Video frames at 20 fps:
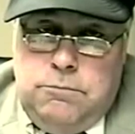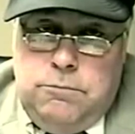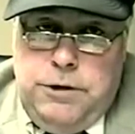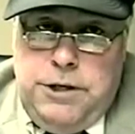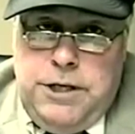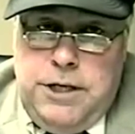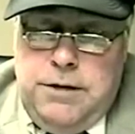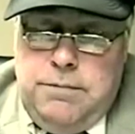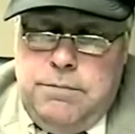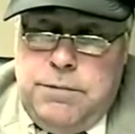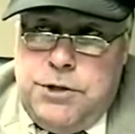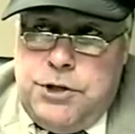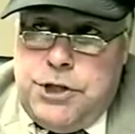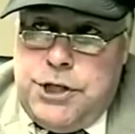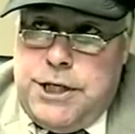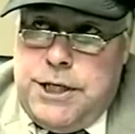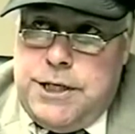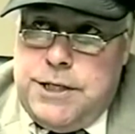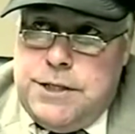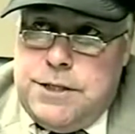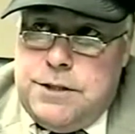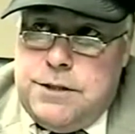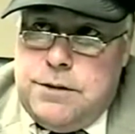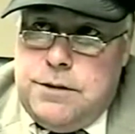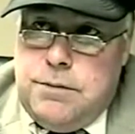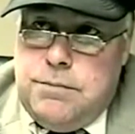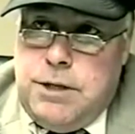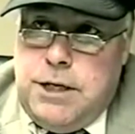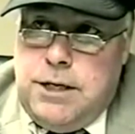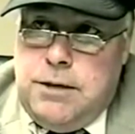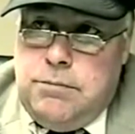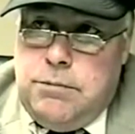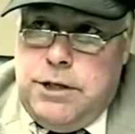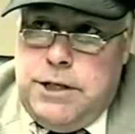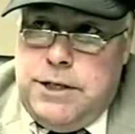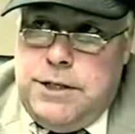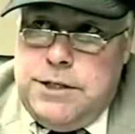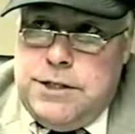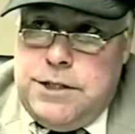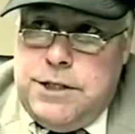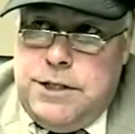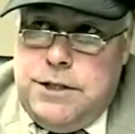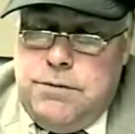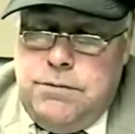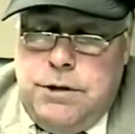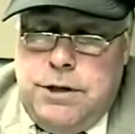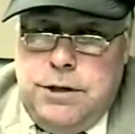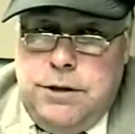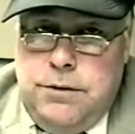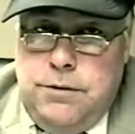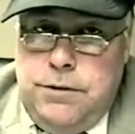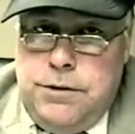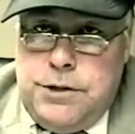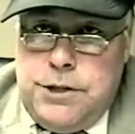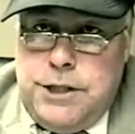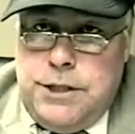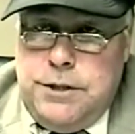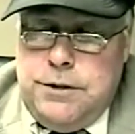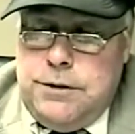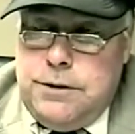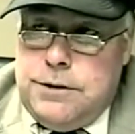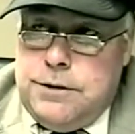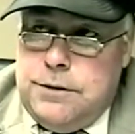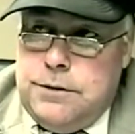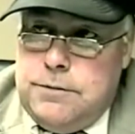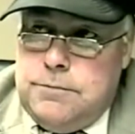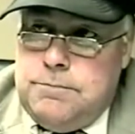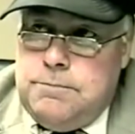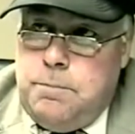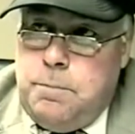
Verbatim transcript: we gave him a chance, and the bottom line is he didn't want to go to jail, so